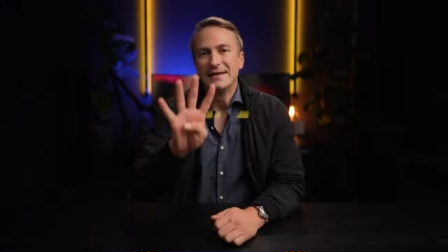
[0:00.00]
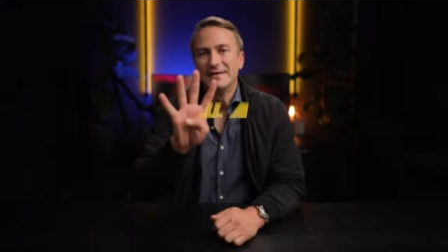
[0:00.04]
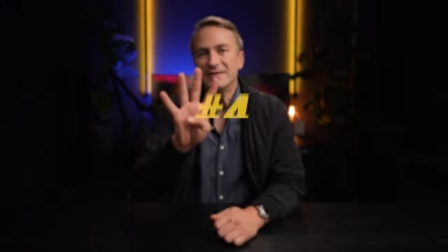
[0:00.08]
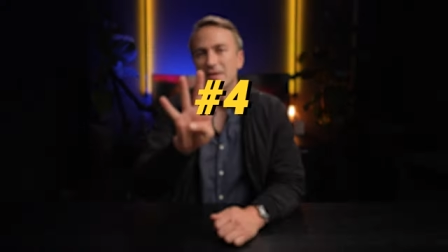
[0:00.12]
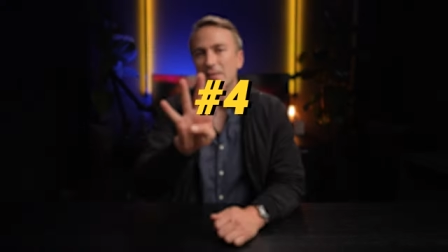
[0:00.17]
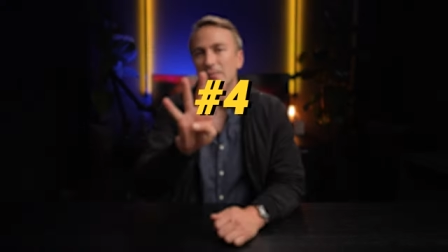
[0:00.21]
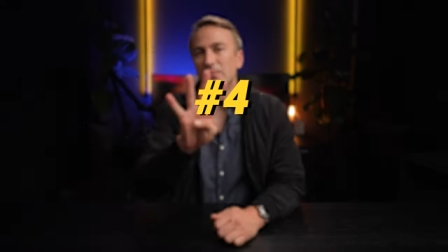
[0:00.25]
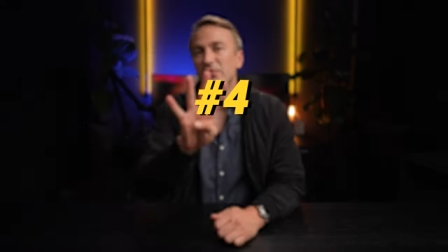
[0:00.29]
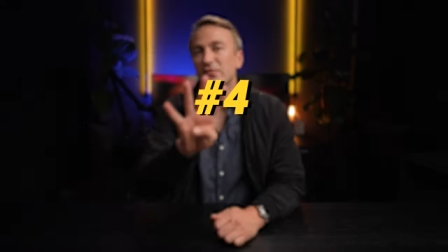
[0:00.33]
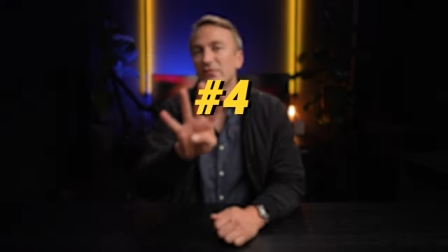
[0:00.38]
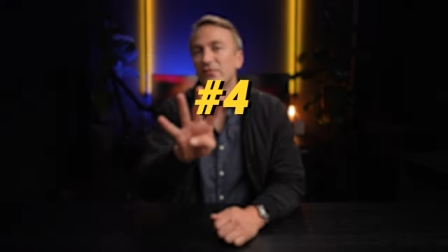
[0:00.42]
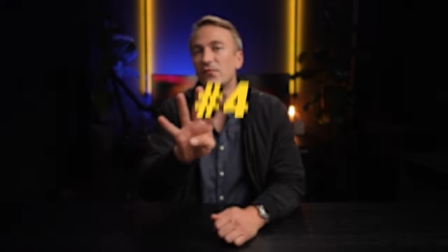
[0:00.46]

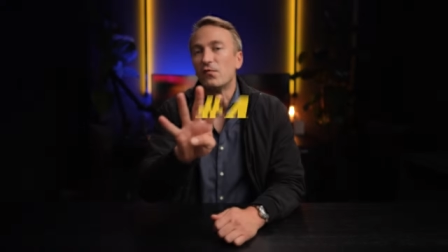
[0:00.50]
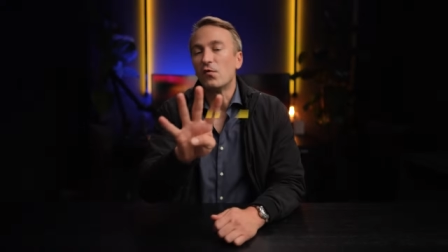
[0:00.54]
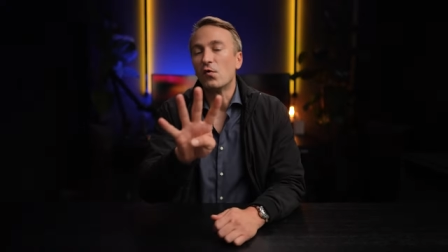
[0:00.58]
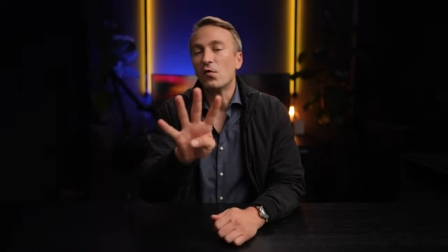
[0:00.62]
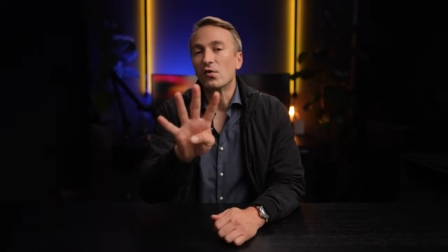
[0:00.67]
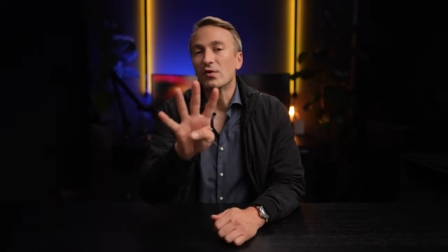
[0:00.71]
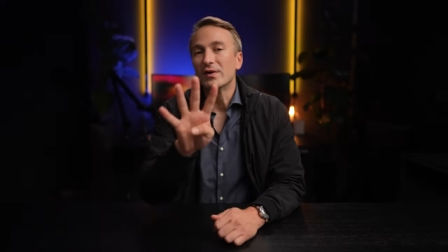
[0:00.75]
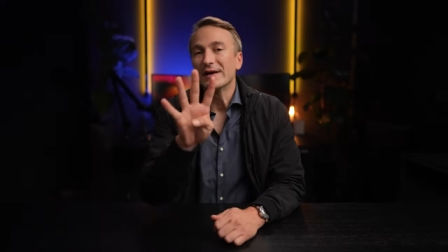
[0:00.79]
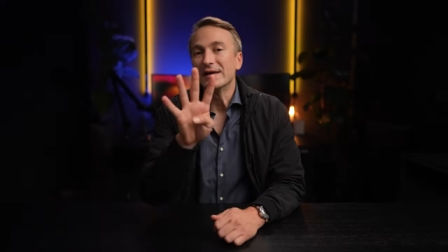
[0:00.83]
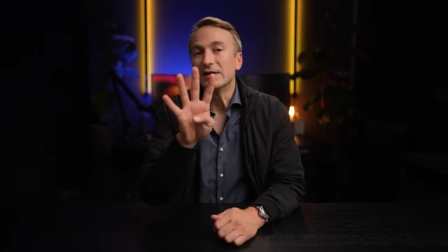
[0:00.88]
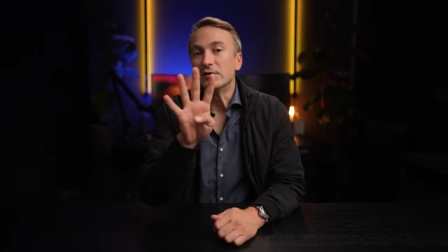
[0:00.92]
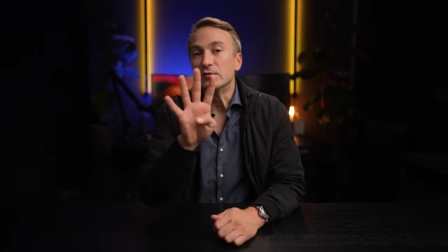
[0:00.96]
Number
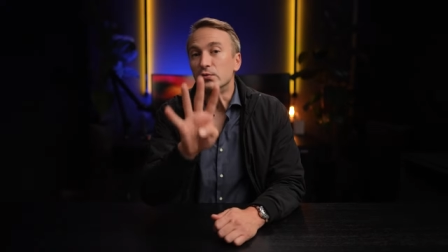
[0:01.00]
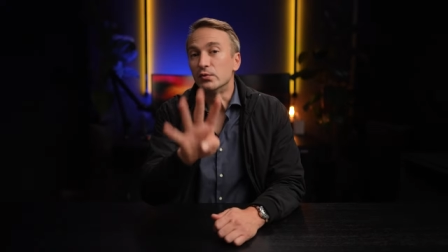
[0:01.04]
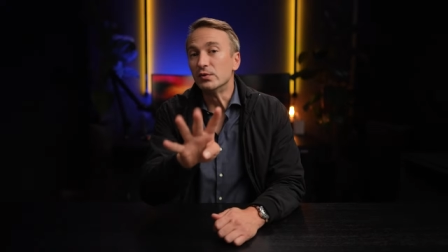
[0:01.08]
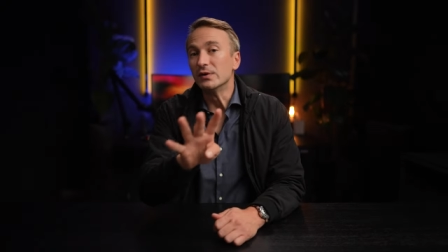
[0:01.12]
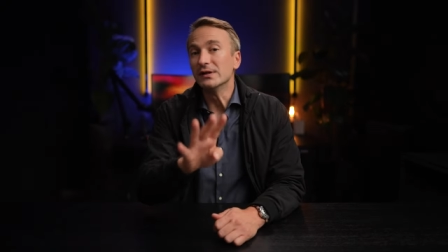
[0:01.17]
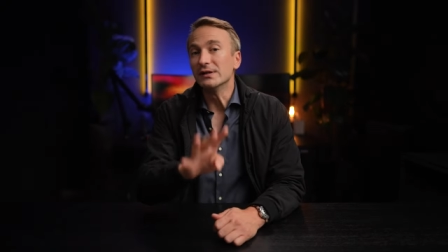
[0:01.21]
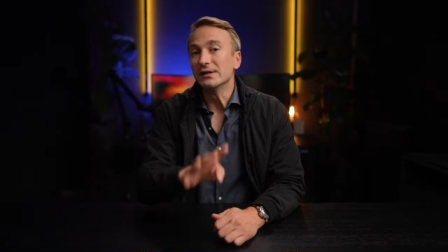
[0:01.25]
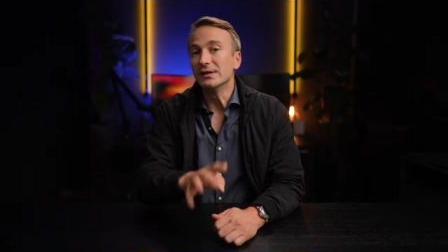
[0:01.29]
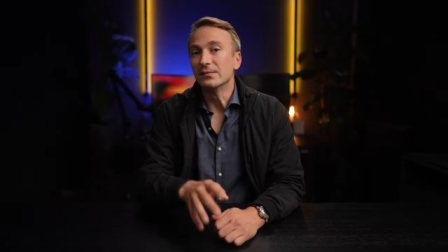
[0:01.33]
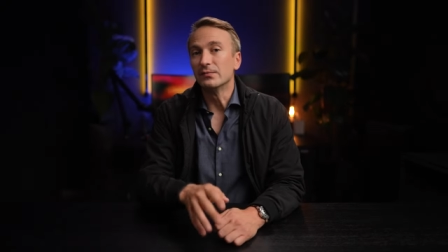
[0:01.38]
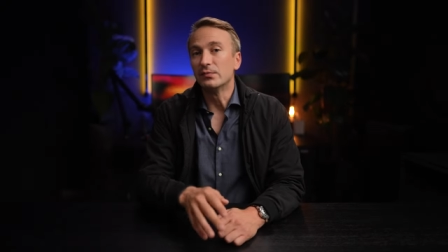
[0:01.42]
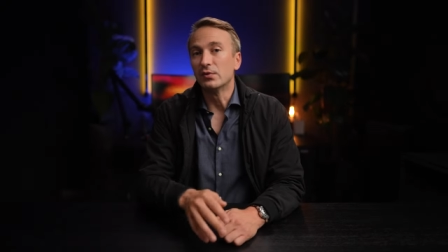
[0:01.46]
four, and
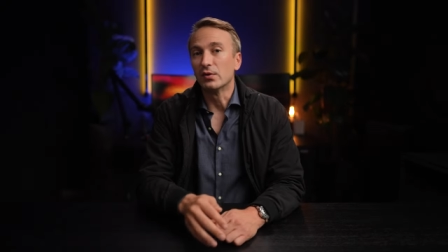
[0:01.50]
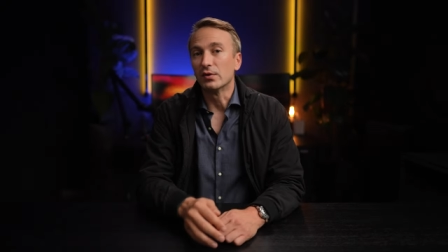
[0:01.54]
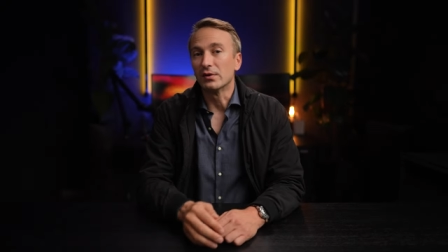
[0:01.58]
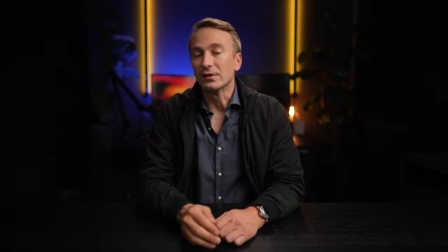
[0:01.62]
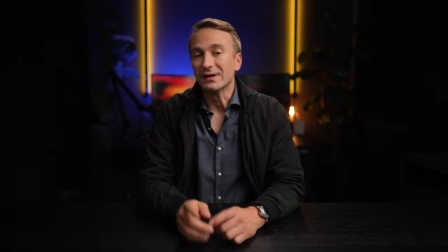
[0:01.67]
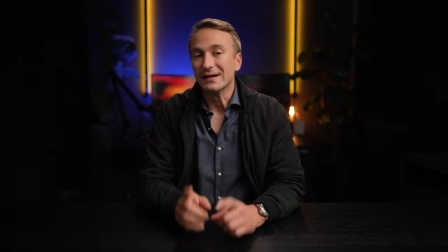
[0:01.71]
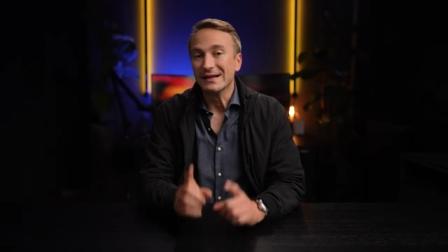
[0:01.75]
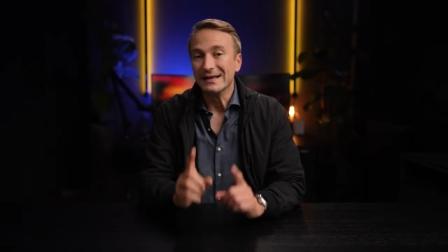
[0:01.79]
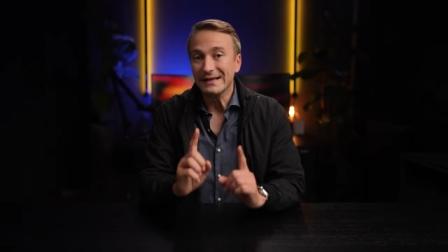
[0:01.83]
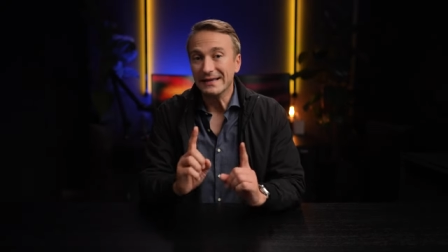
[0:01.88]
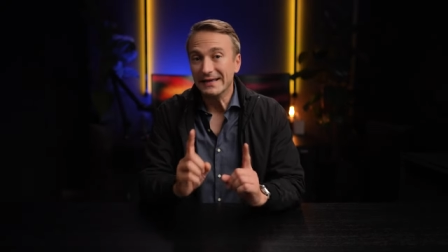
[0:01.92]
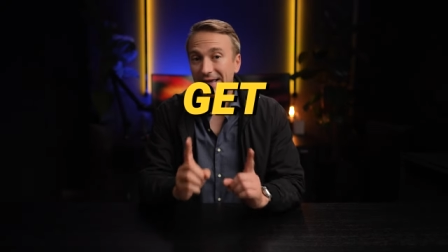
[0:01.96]
really
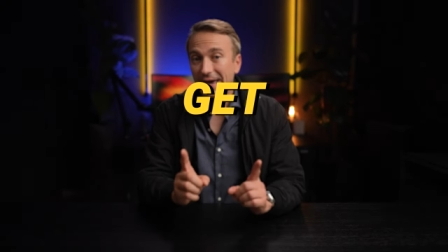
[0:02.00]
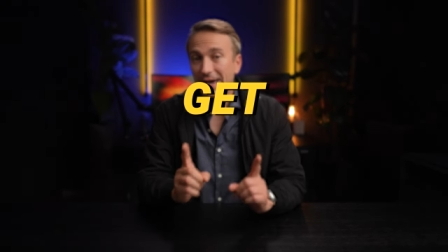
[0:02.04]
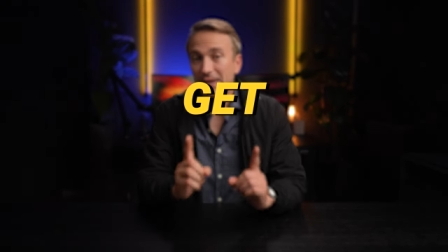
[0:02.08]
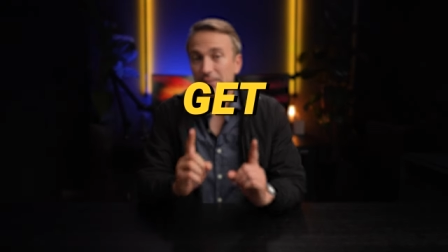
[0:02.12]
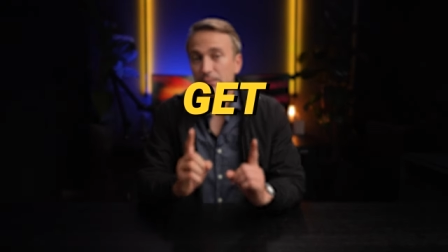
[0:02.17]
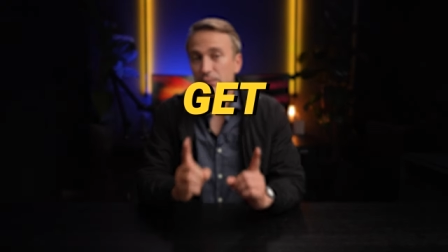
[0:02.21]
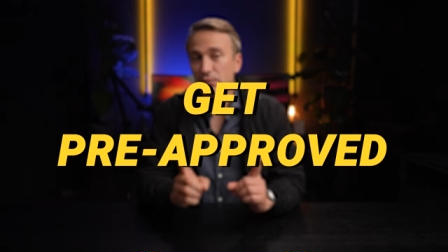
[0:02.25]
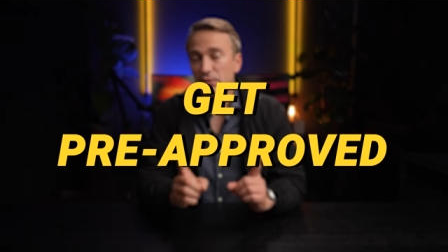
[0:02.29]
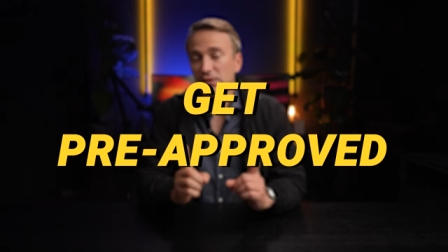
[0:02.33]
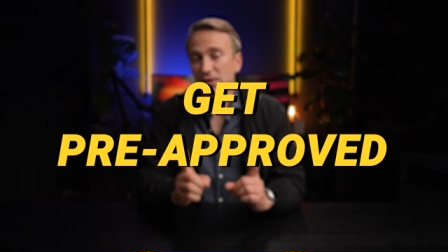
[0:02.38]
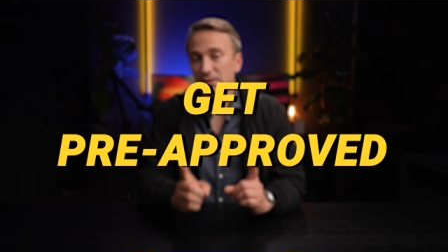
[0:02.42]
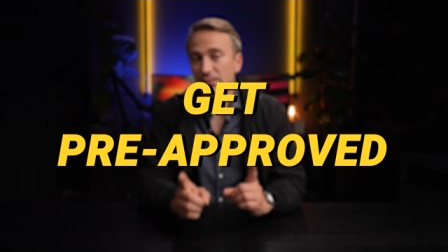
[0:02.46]
important, get
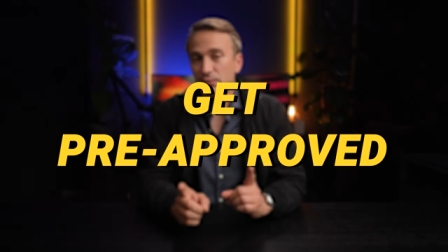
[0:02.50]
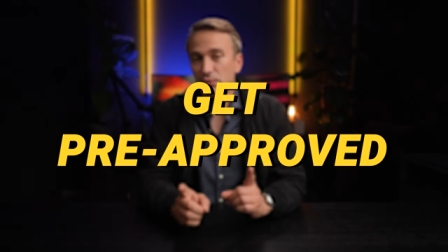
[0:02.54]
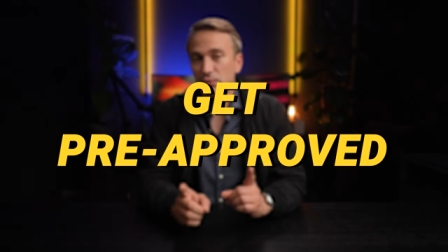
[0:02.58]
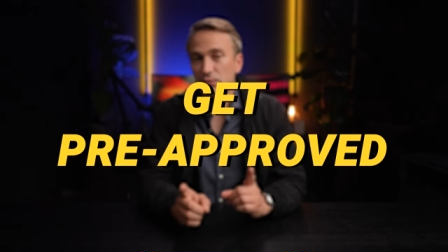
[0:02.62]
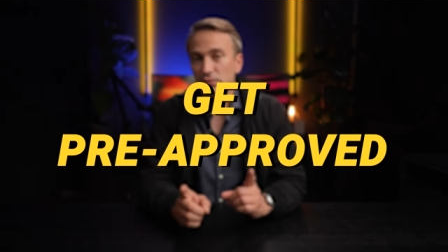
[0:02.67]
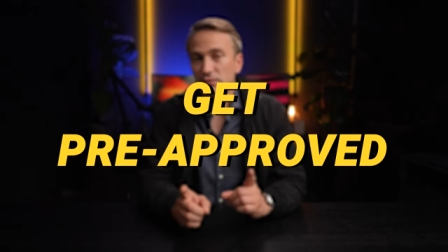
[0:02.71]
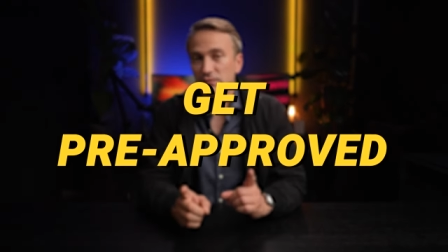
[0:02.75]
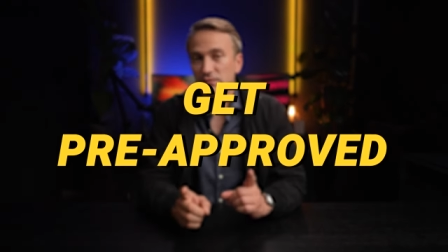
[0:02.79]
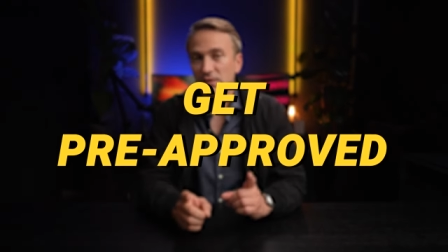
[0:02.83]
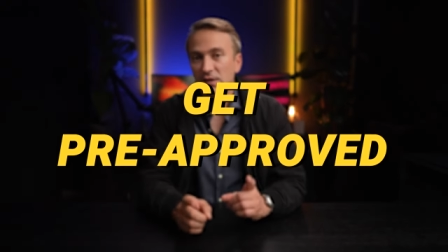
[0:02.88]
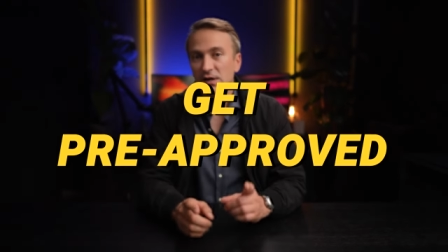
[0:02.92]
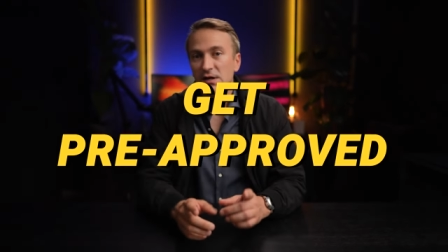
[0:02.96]

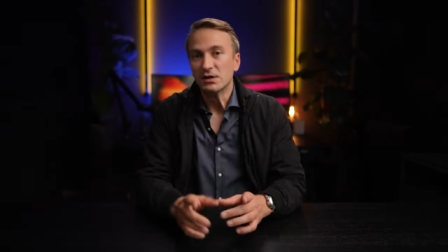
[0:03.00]
pre-approved.